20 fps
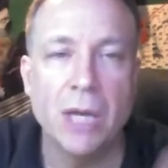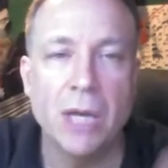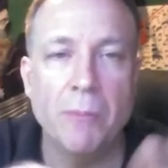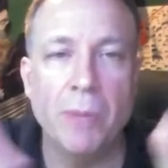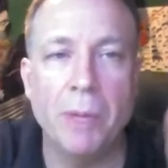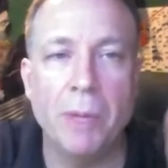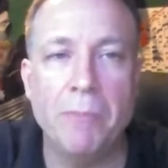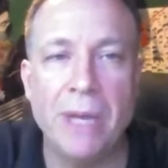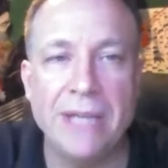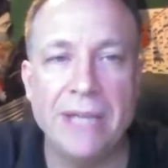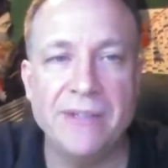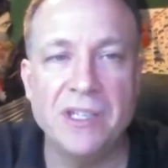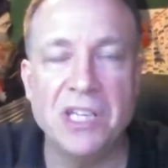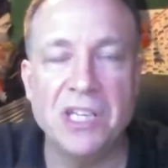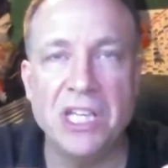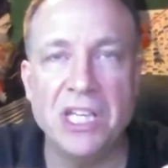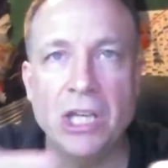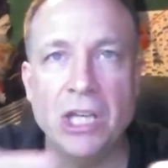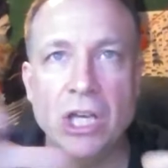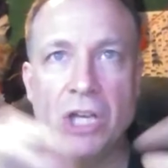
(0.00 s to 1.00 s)
But
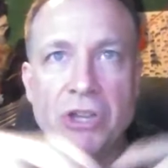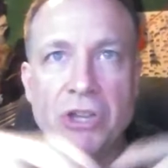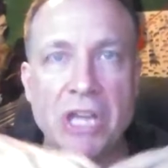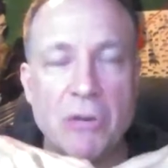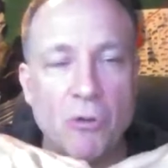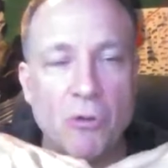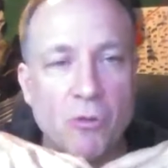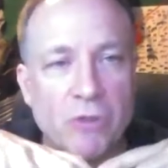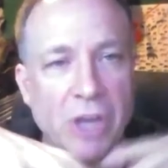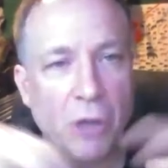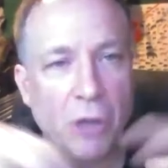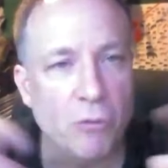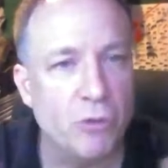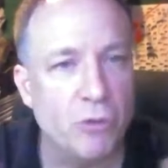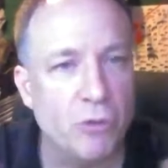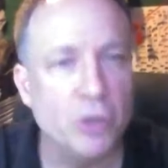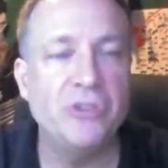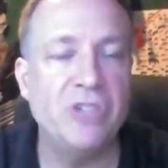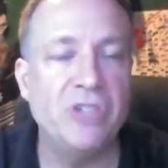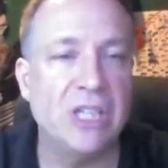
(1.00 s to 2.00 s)
basically, they, they'll
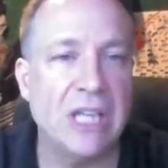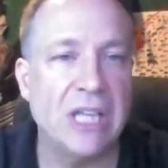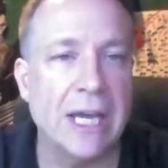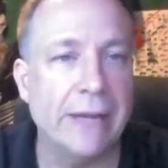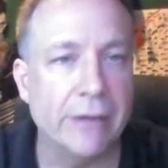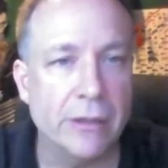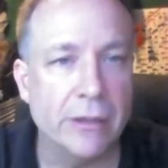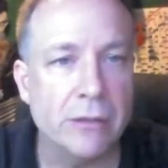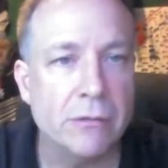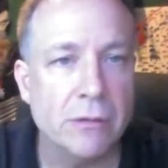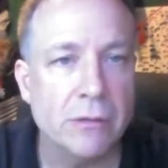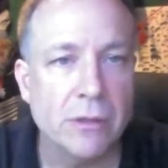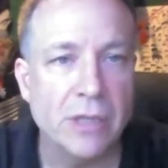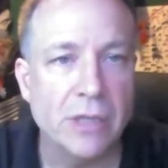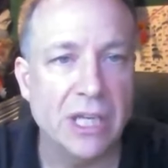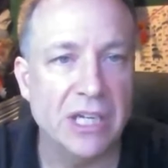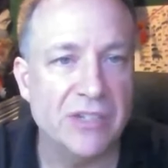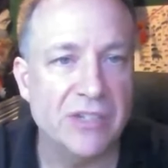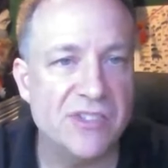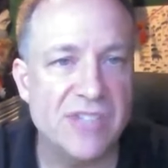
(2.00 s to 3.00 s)
roost together
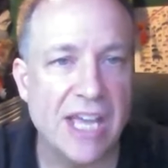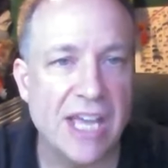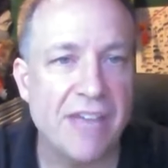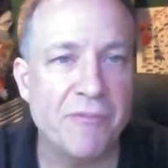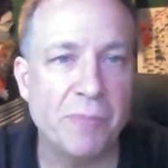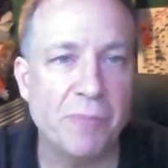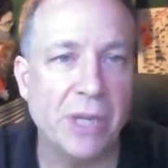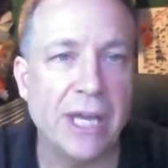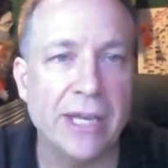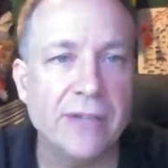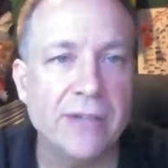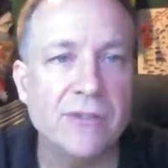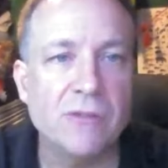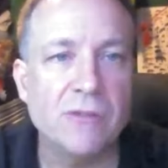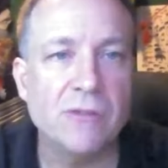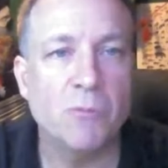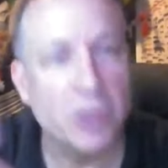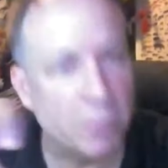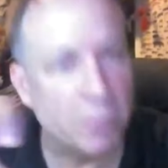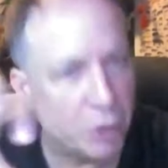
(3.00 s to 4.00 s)
in a safe place
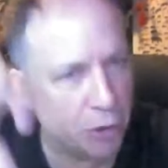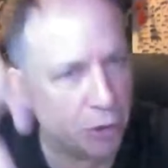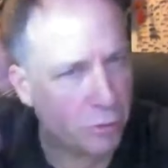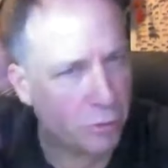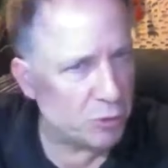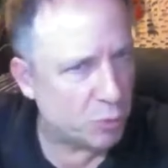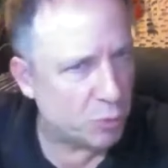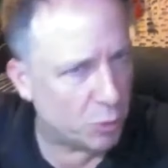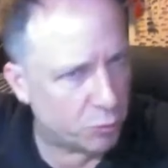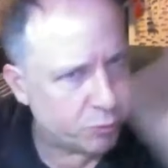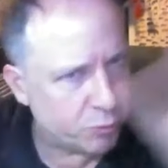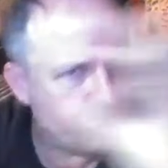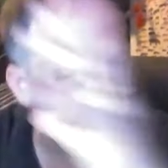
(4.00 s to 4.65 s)
where the blue-throats will,